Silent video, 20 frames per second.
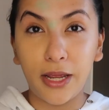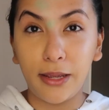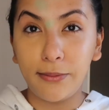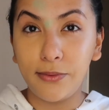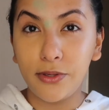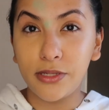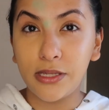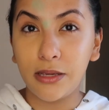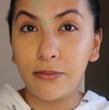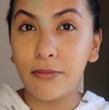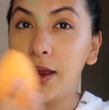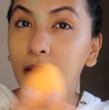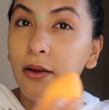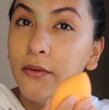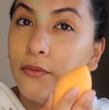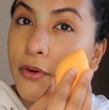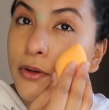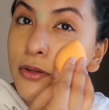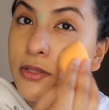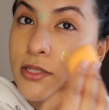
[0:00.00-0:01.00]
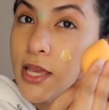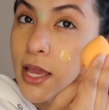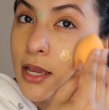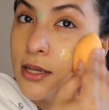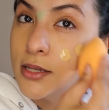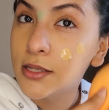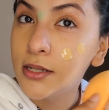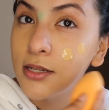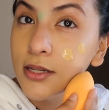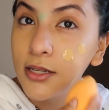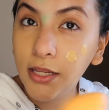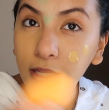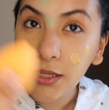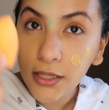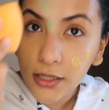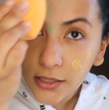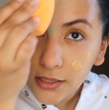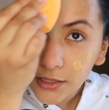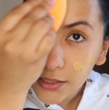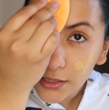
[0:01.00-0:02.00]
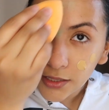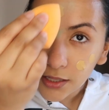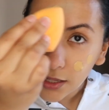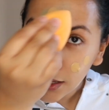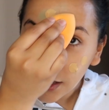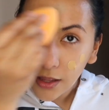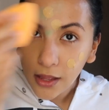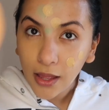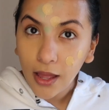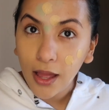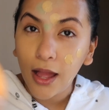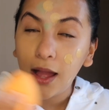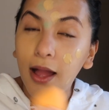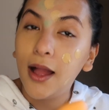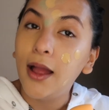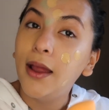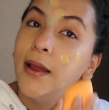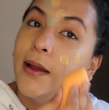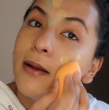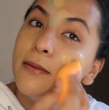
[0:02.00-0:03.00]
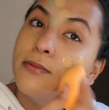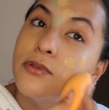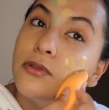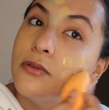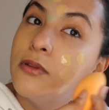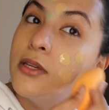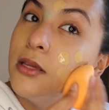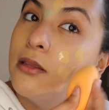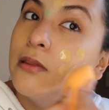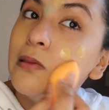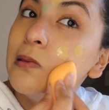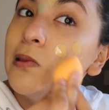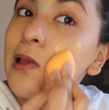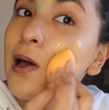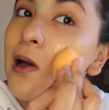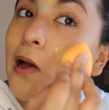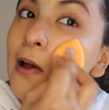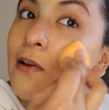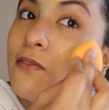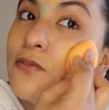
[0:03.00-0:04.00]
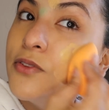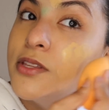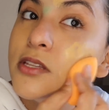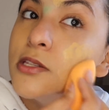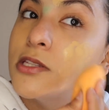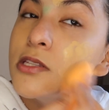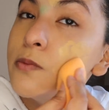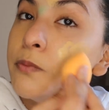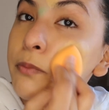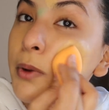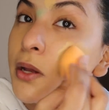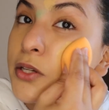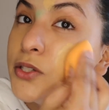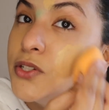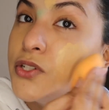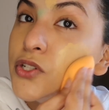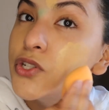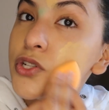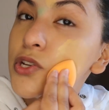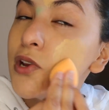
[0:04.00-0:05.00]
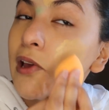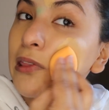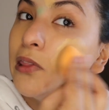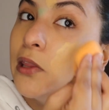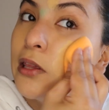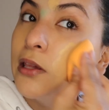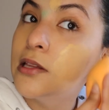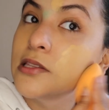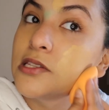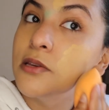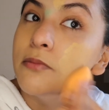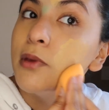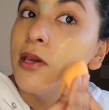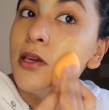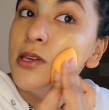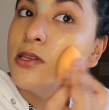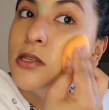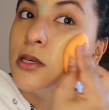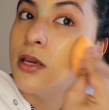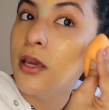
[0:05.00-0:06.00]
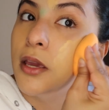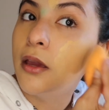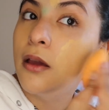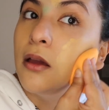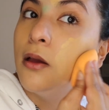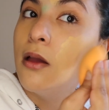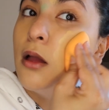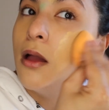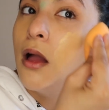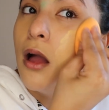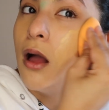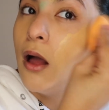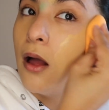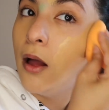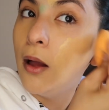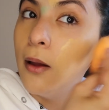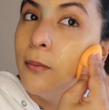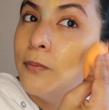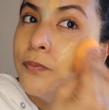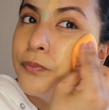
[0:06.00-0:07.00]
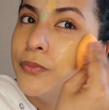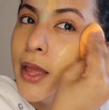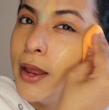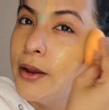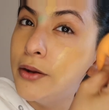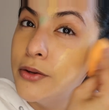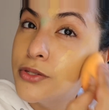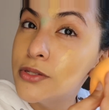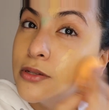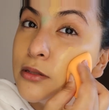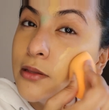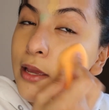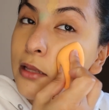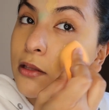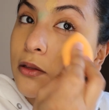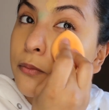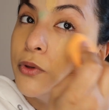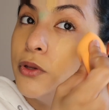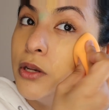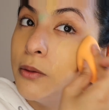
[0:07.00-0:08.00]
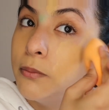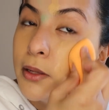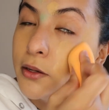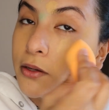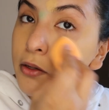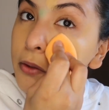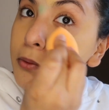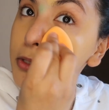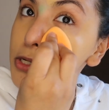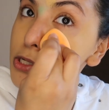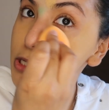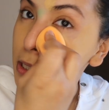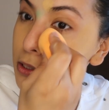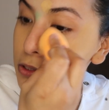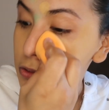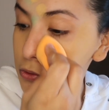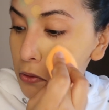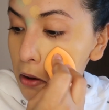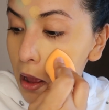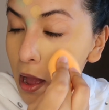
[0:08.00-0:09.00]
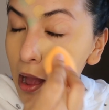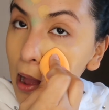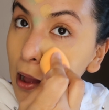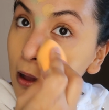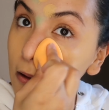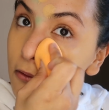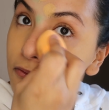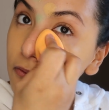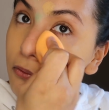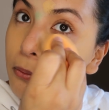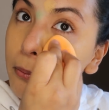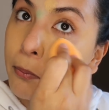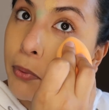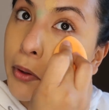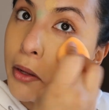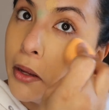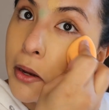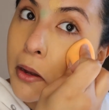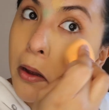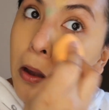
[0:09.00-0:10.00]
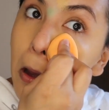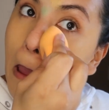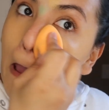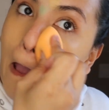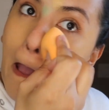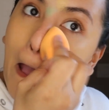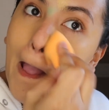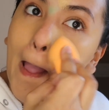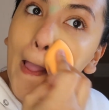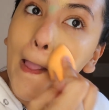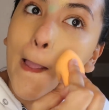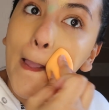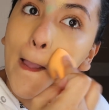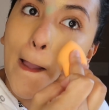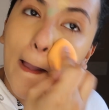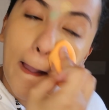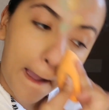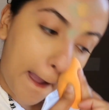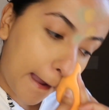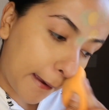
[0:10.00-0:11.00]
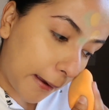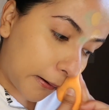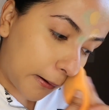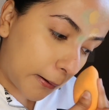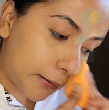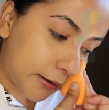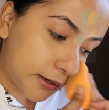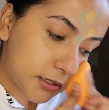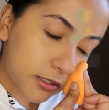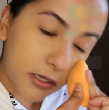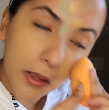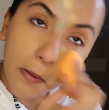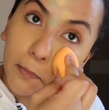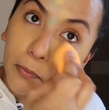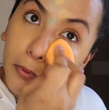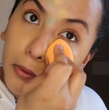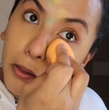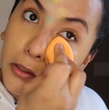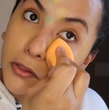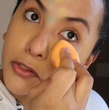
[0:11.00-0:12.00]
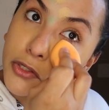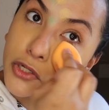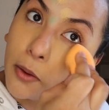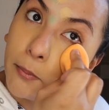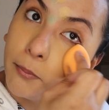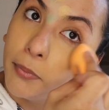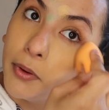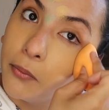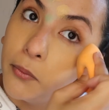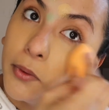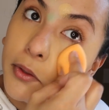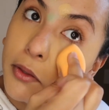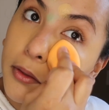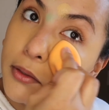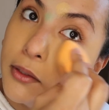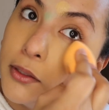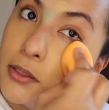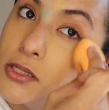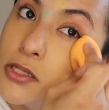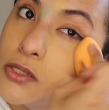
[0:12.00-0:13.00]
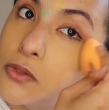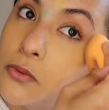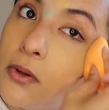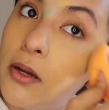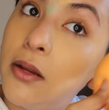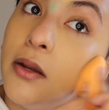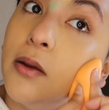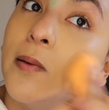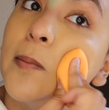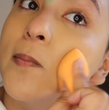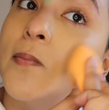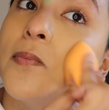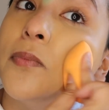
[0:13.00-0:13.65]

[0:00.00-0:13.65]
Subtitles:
I'm using my Real Techniques. I absolutely love this sponge. I think it's amazing. I also like the Beauty Blender, which I do have, but I always jump in with this one.